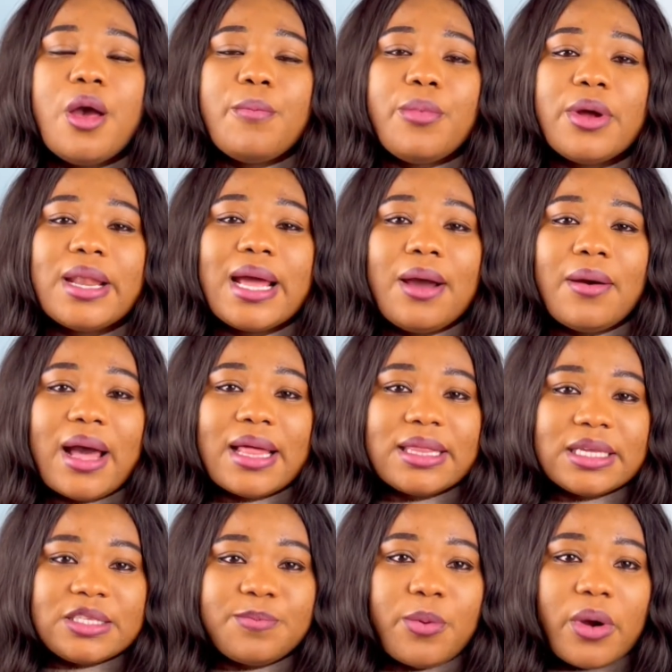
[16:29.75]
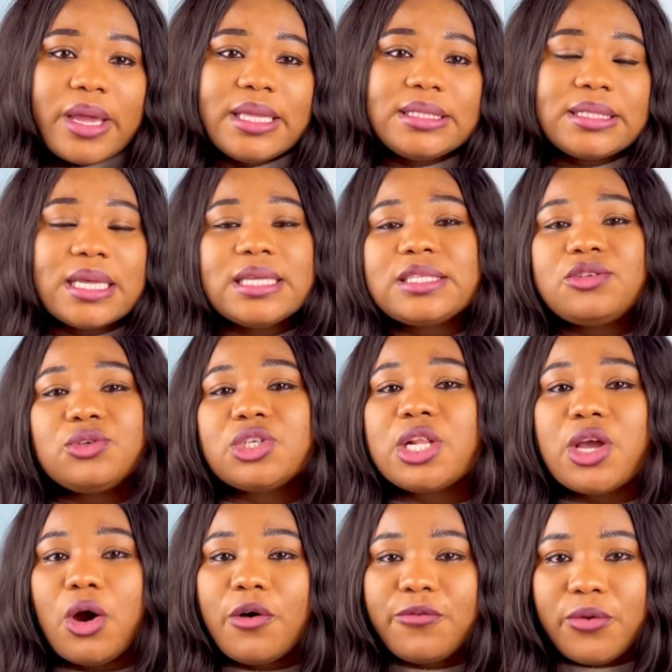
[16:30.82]
But now at this point, it's
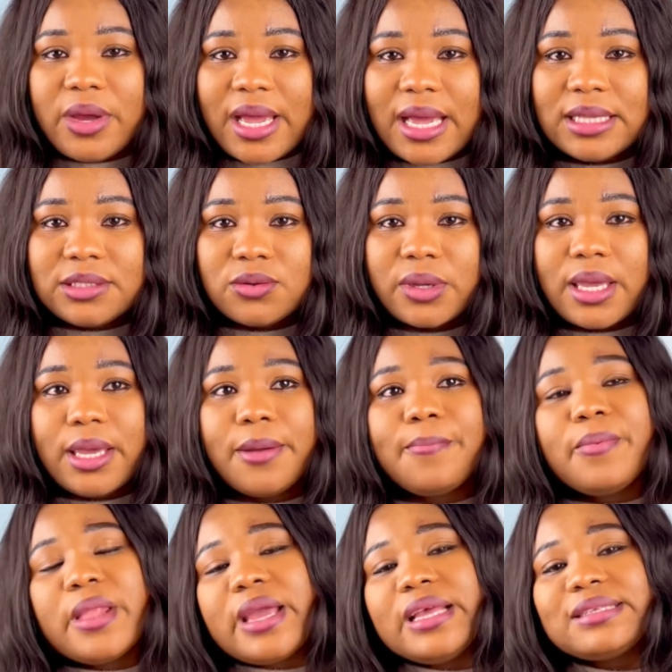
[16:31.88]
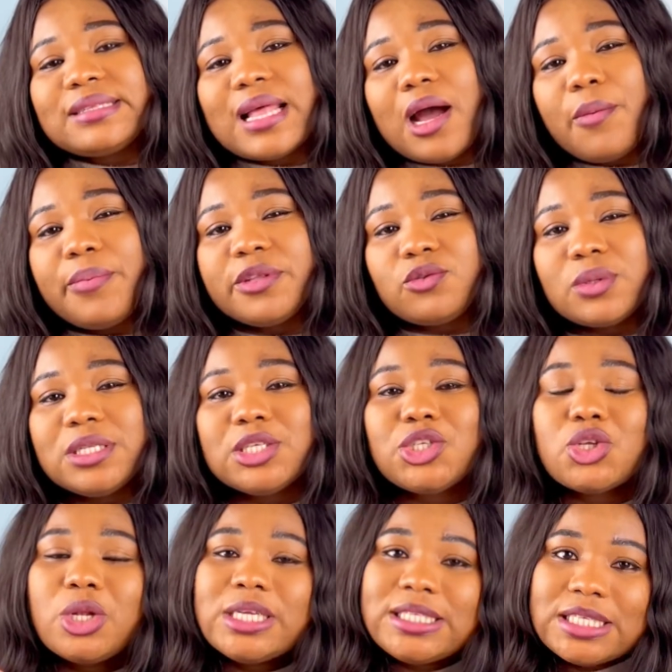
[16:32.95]
usually off your hands, okay? It's now between the
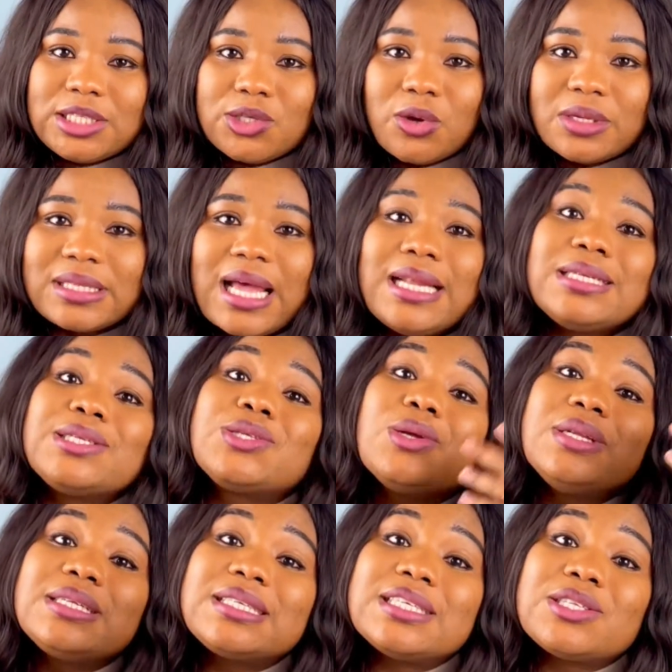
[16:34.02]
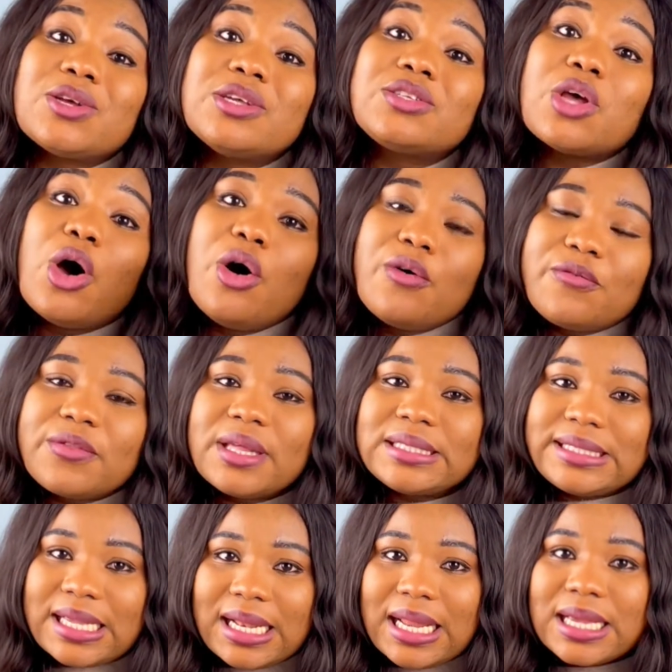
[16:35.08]
solicitors and the solicitors of the
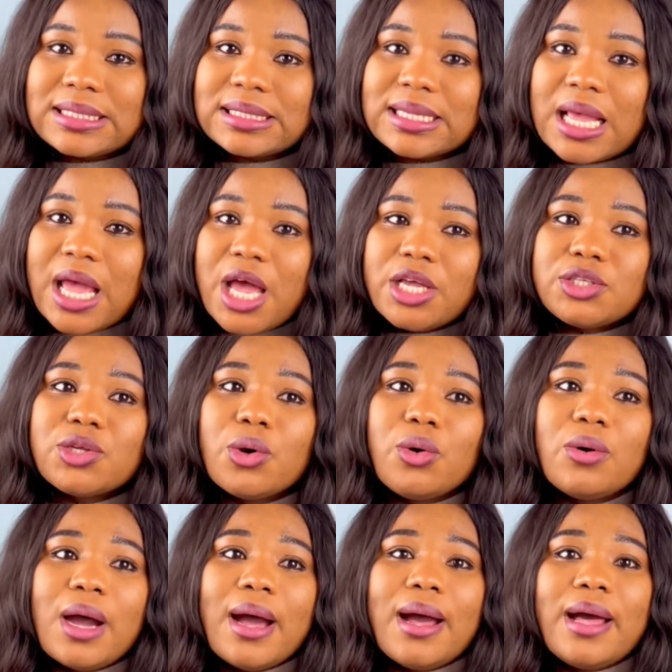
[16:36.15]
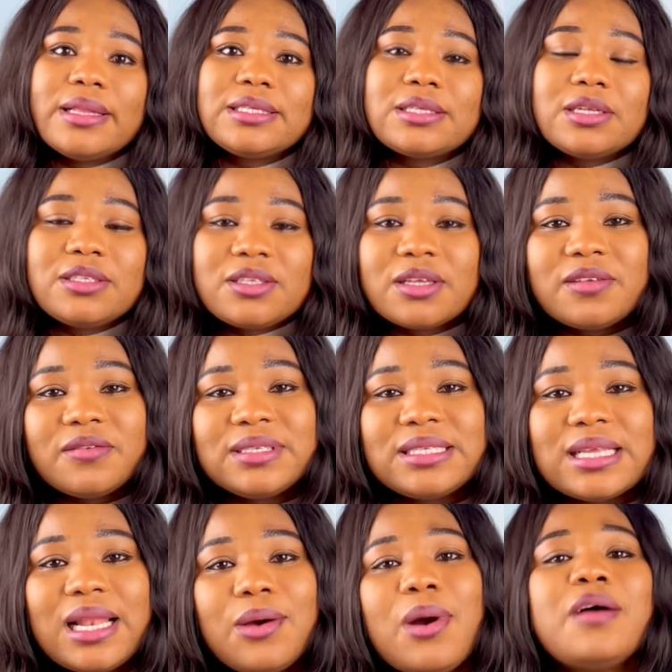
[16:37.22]
sellers. So the solicitors of the
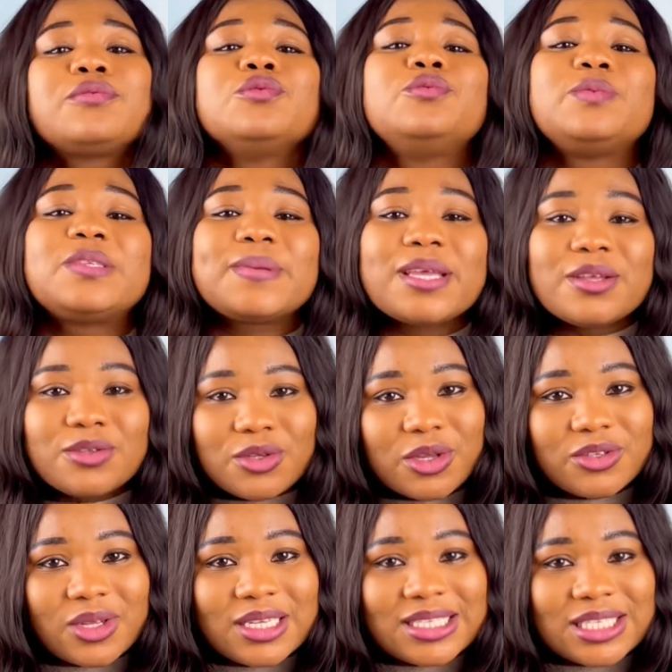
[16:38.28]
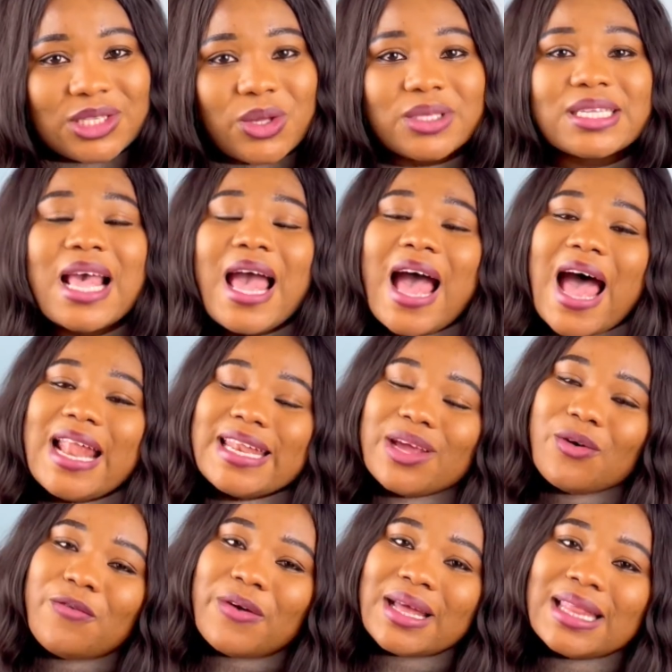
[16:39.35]
seller will have to be speaking to your solicitors, and they
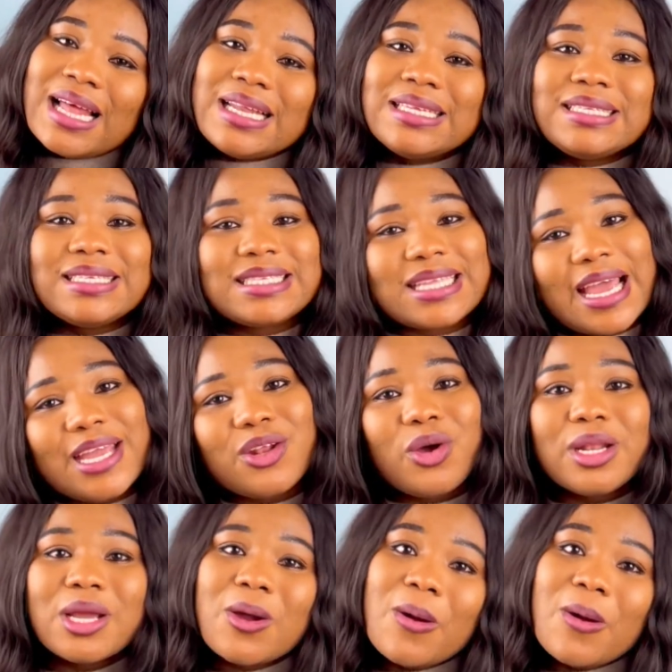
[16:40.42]
will finally decide on the